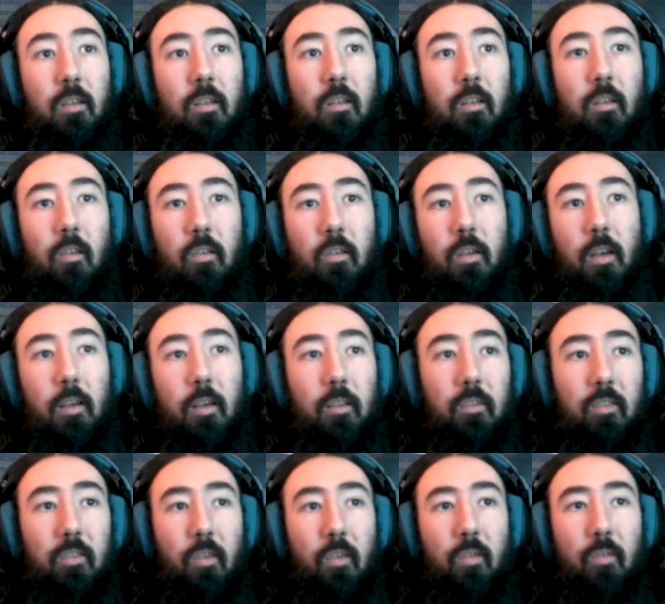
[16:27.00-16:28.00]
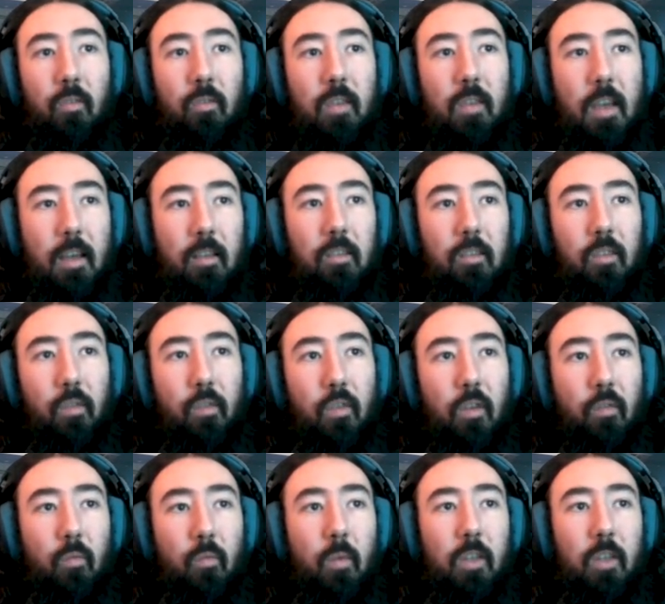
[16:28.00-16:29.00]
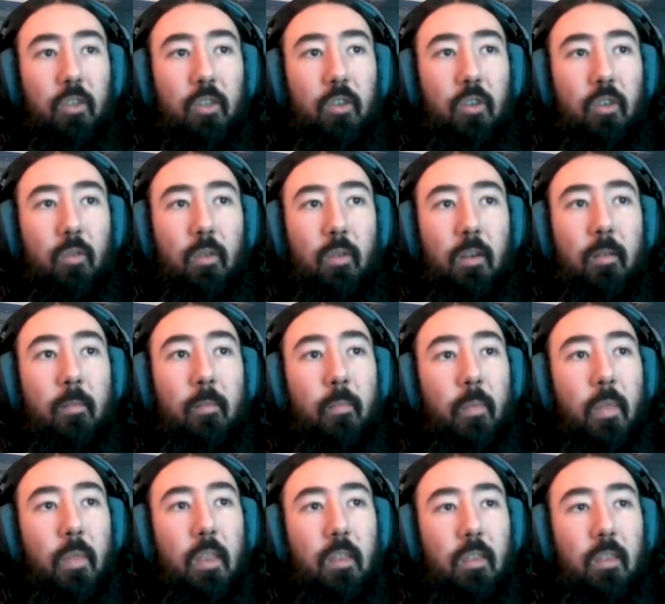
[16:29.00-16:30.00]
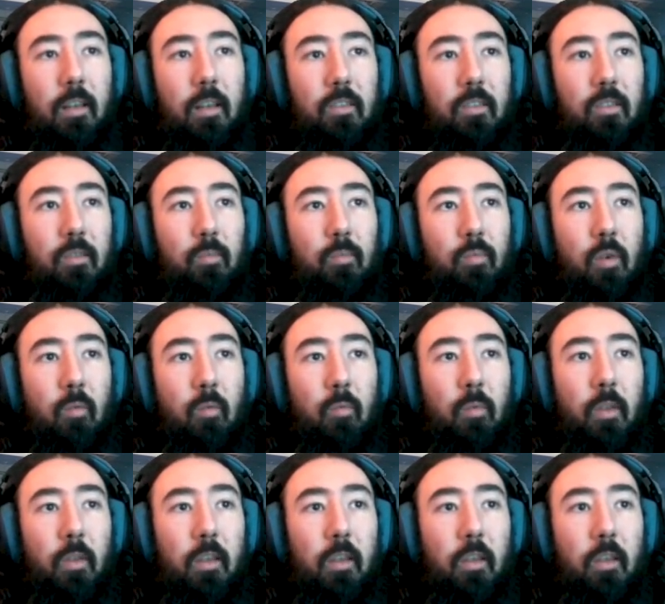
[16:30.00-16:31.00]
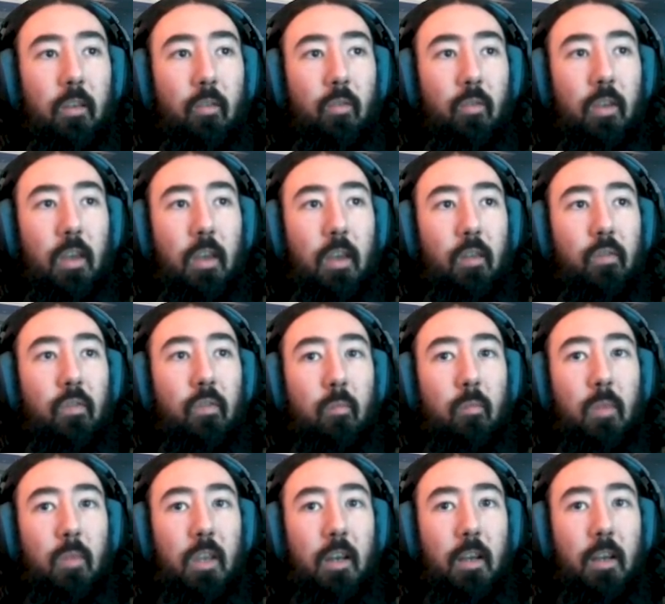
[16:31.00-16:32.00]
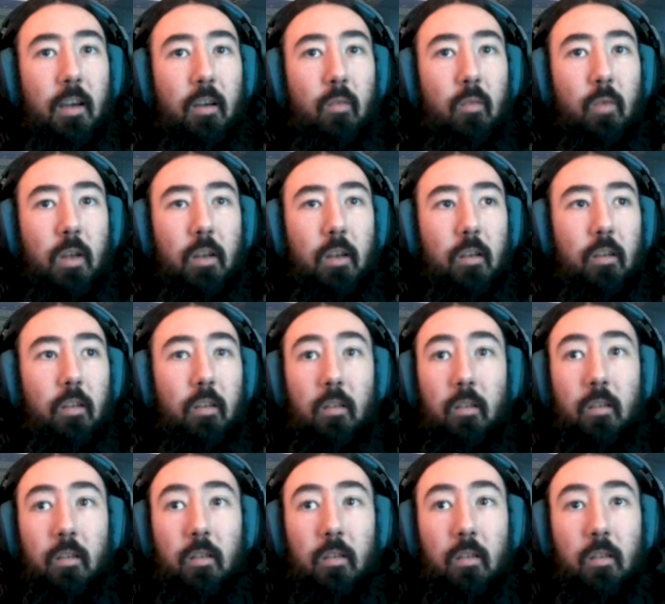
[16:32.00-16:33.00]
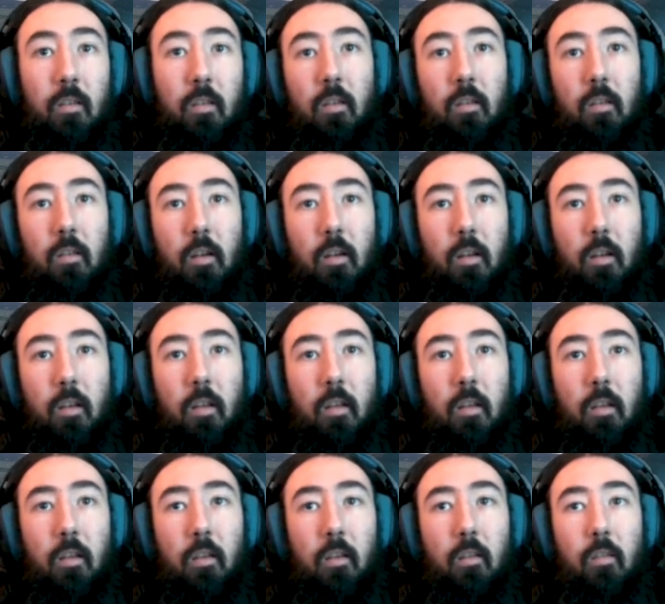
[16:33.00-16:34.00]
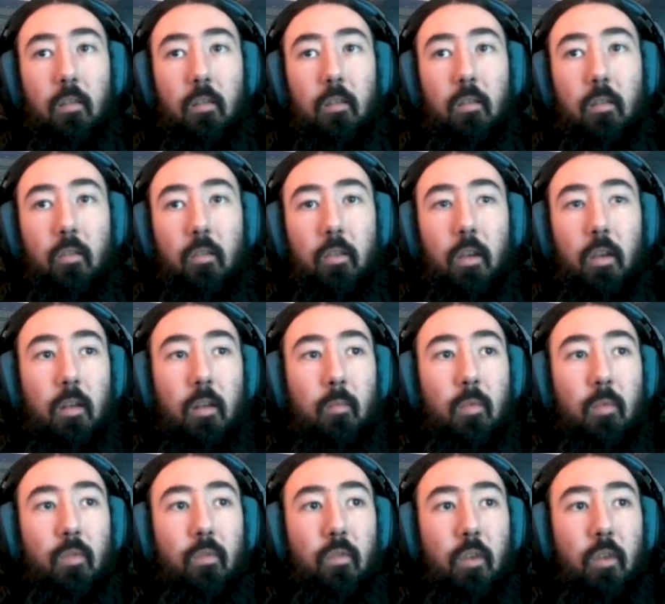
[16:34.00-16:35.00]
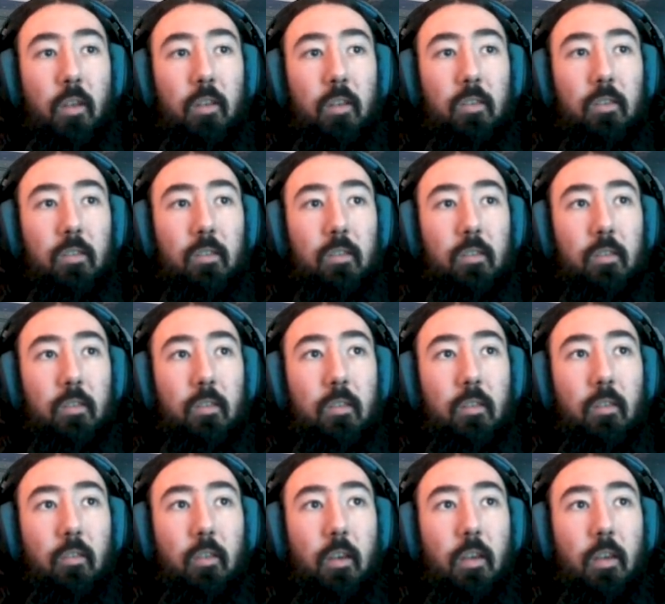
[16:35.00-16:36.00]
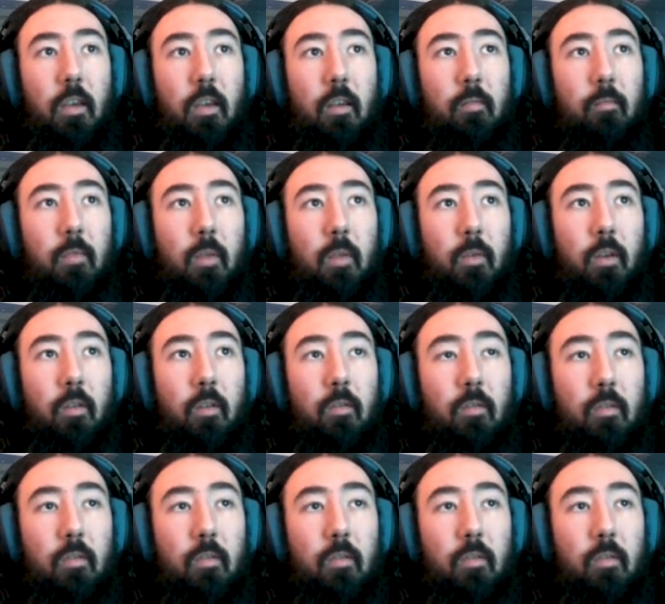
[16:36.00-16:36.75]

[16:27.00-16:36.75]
Okay, so yeah, there's a few different ways you could do it. That's probably okay for me now. Where did I... Okay, let me freeze. Okay, yeah, there we go.